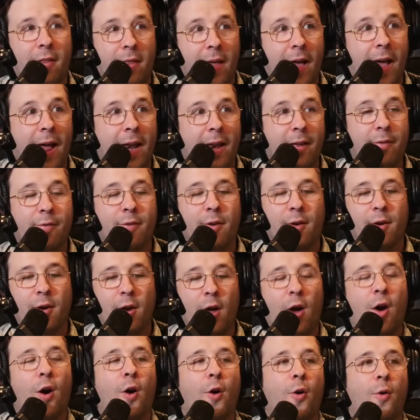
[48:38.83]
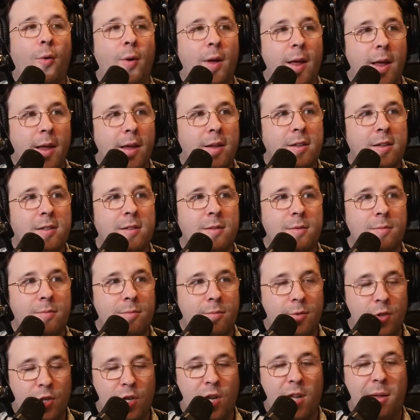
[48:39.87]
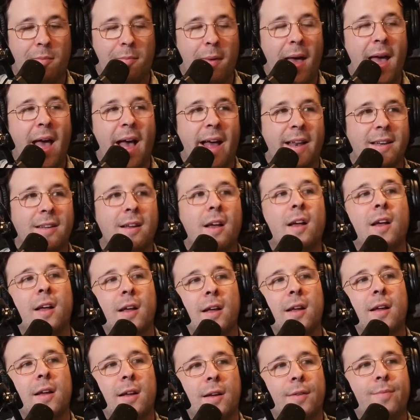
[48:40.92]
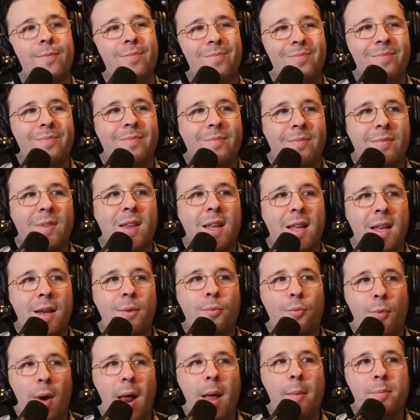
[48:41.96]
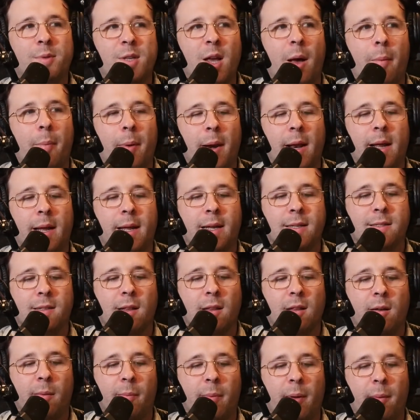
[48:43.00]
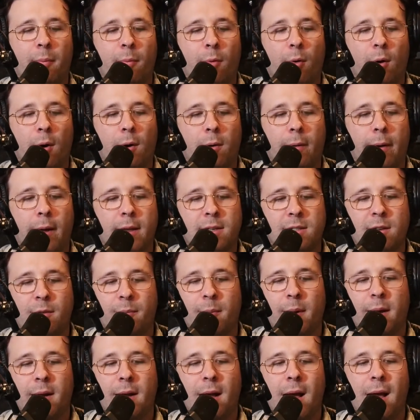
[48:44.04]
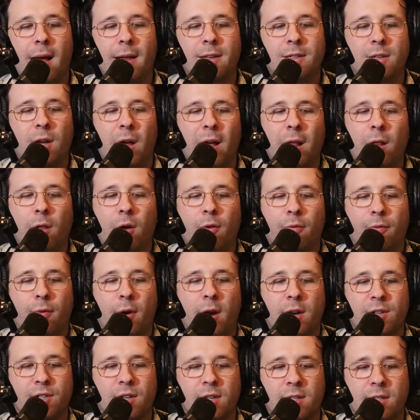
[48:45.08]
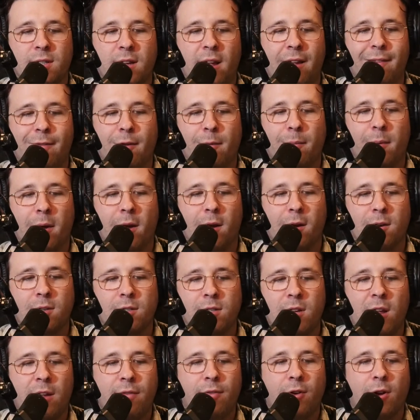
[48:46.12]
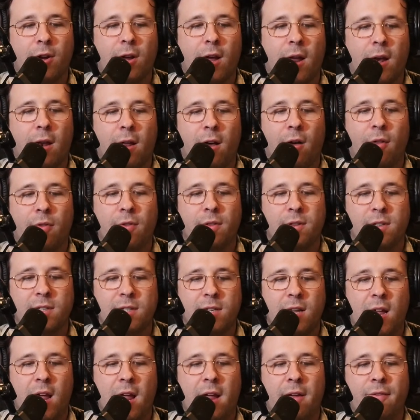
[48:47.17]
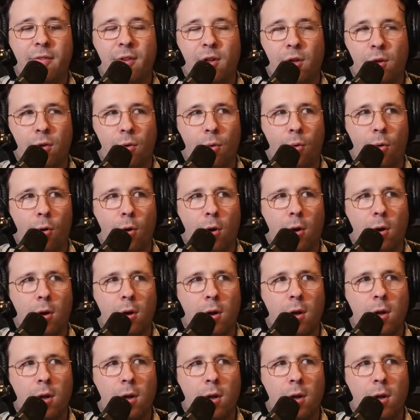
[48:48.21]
that, if a no is she met, it ramps up and it gets a little bit more aggressive. But guys, HelloFresh can save your marriage, save your gut health, and save your